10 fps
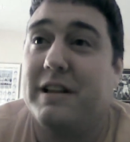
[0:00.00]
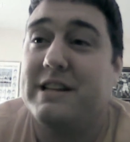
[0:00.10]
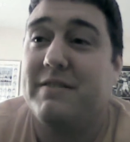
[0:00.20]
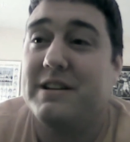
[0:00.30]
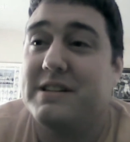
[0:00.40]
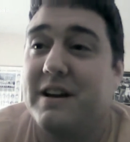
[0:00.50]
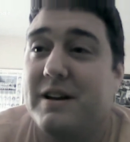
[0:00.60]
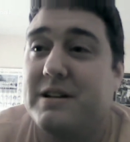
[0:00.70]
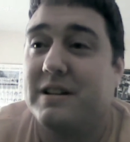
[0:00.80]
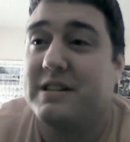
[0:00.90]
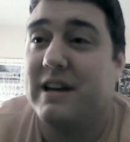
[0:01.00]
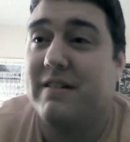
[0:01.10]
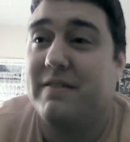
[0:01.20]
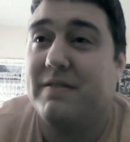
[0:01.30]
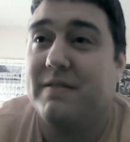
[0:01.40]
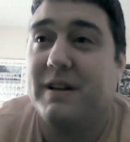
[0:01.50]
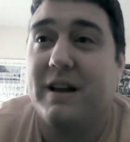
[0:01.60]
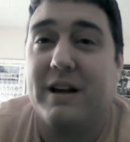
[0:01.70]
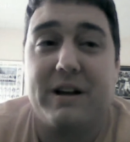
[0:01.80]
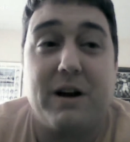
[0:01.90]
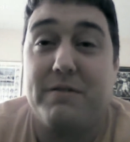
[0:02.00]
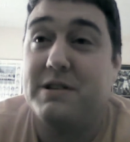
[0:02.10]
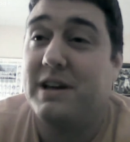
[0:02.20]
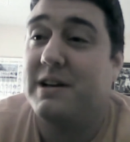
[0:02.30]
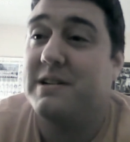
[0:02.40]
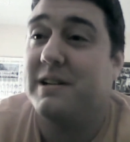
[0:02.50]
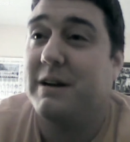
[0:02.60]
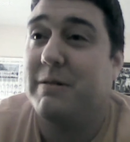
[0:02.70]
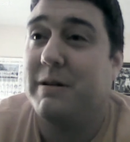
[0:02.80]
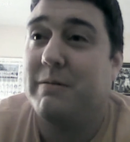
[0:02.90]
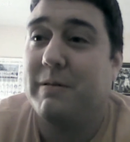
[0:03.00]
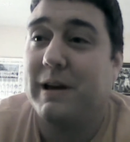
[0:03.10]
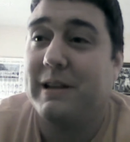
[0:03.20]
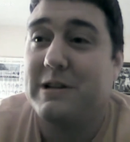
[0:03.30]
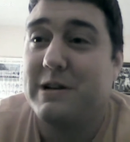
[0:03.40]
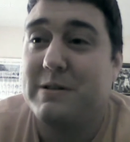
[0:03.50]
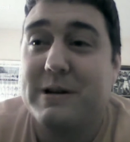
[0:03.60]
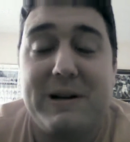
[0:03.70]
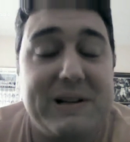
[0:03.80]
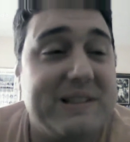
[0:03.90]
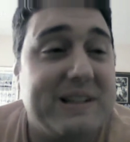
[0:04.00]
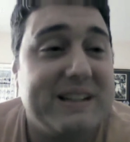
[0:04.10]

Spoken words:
Let's have a discussion. Let's have a conversation like the show's called.